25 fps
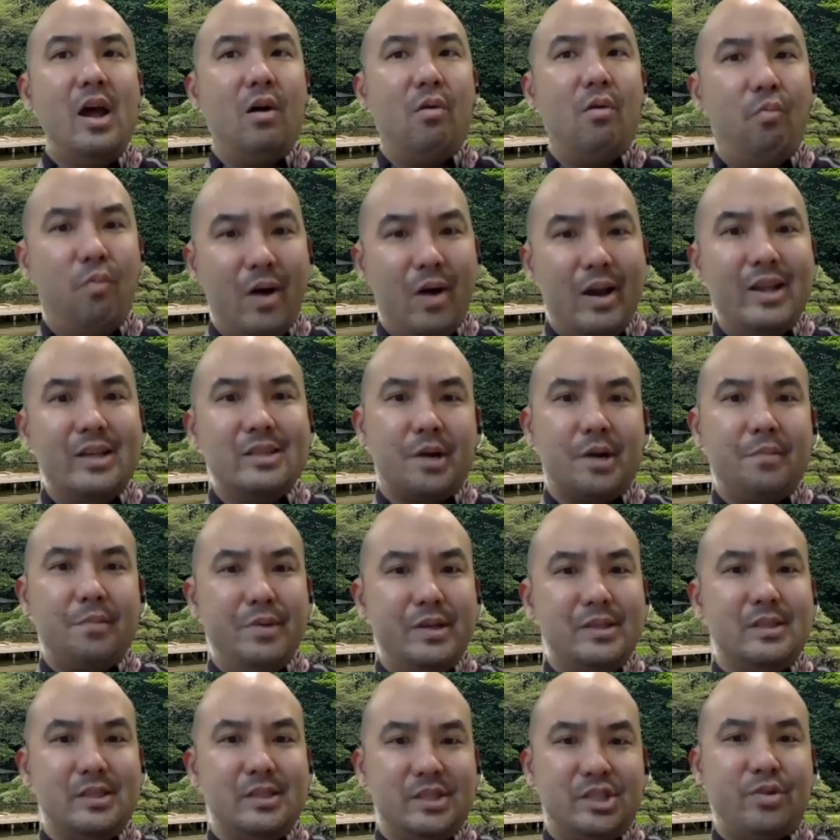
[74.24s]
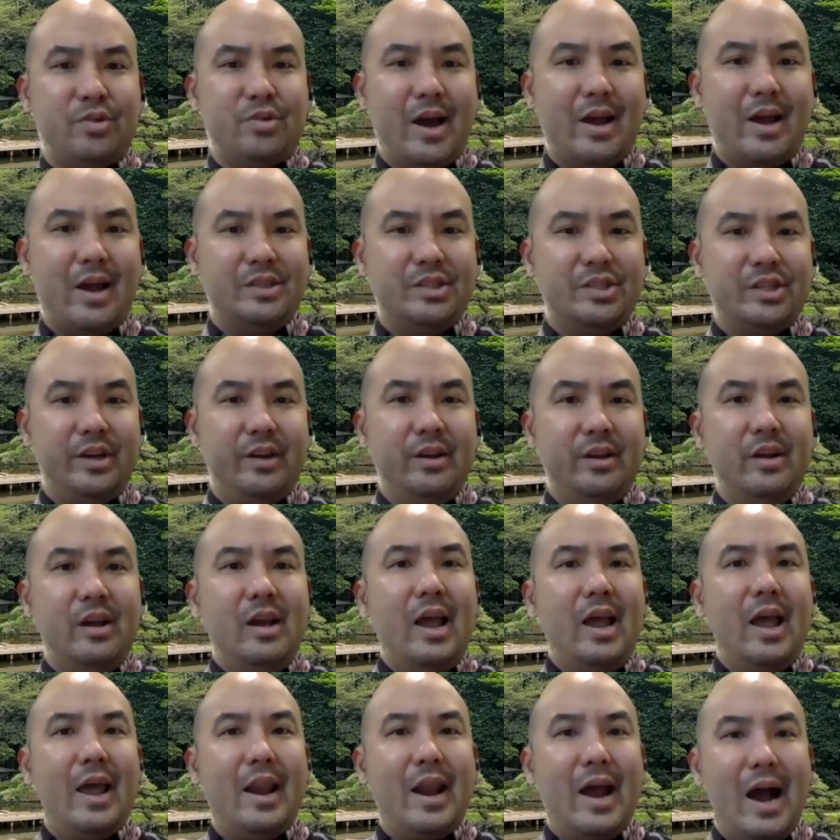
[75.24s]
what is our business strategy
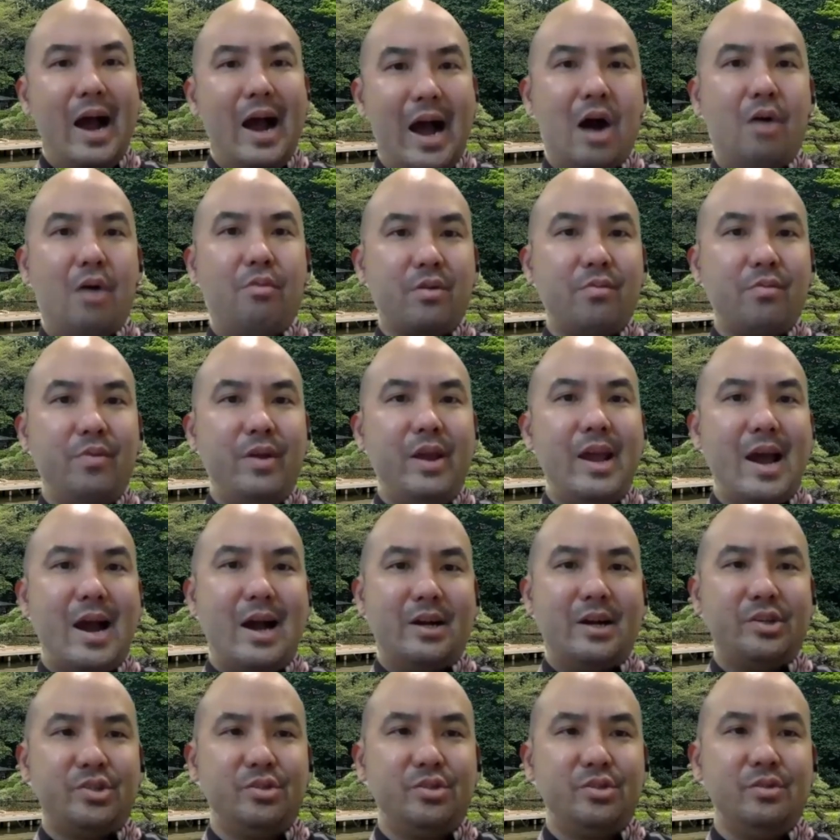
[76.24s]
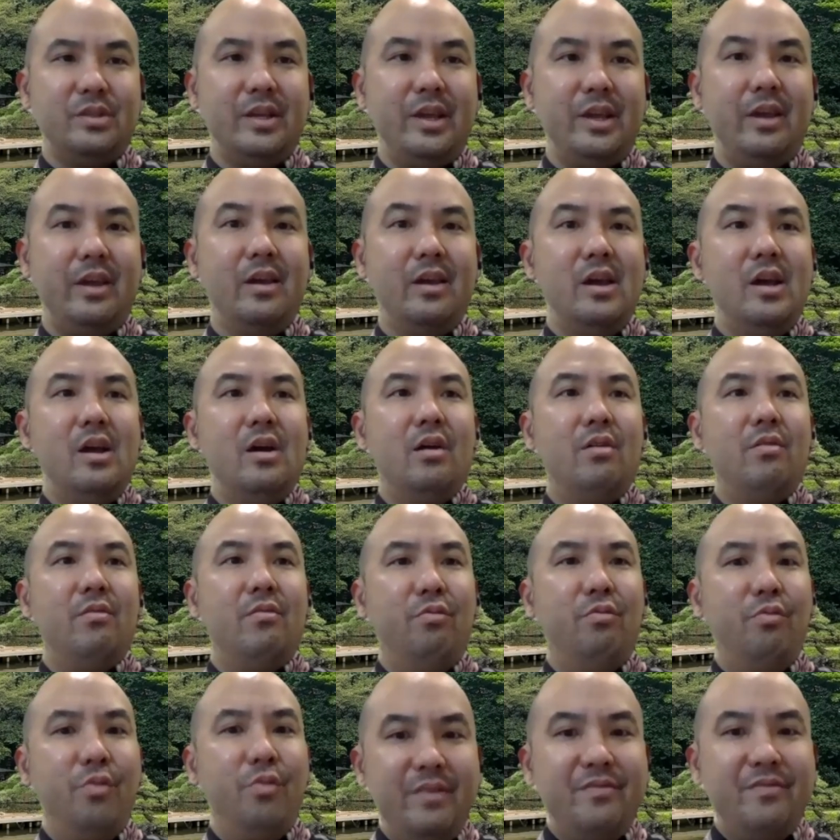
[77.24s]
and how are we actually
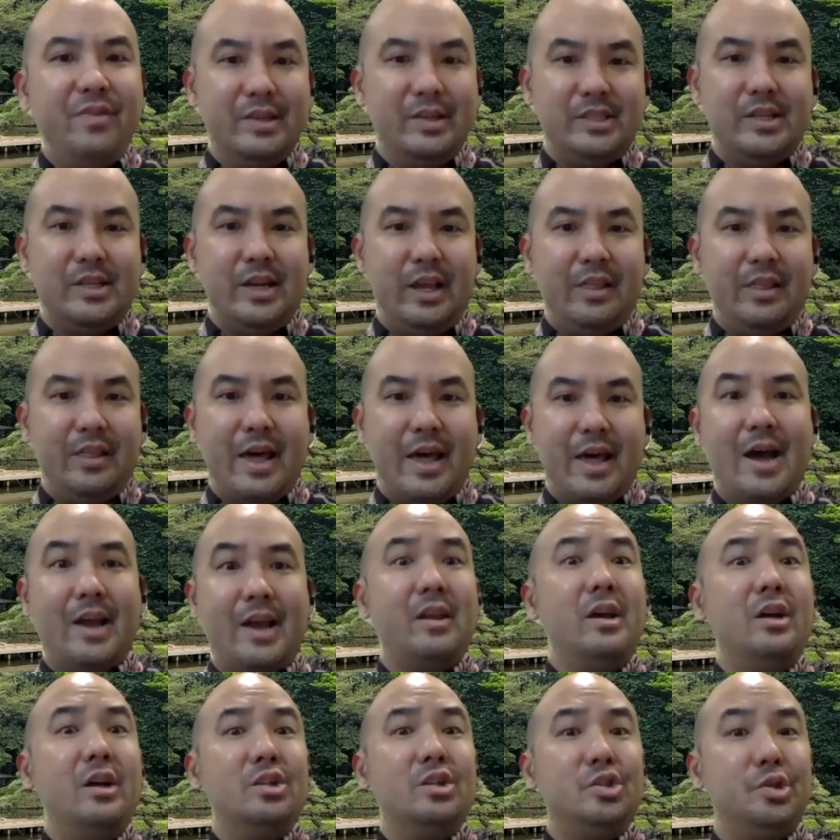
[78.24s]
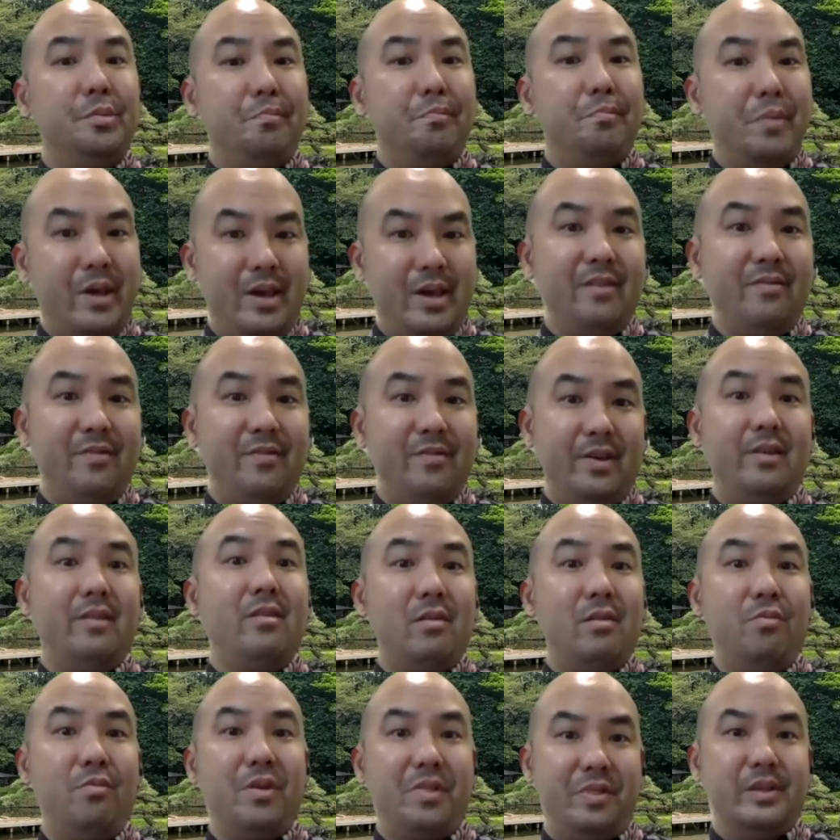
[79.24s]
revisiting that to pivot
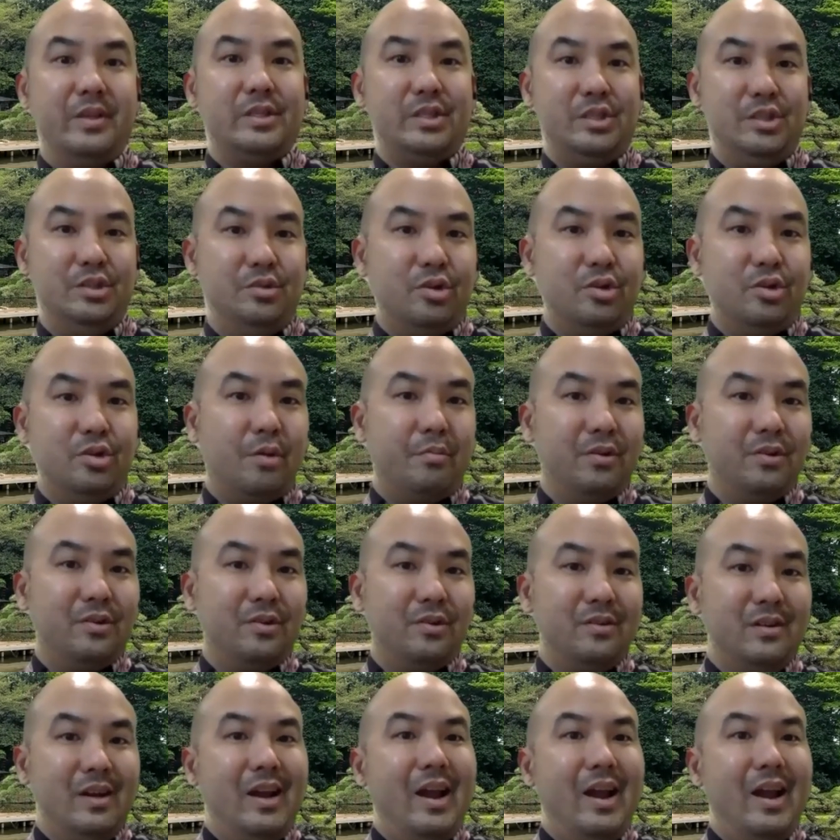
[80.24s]
with this new normal.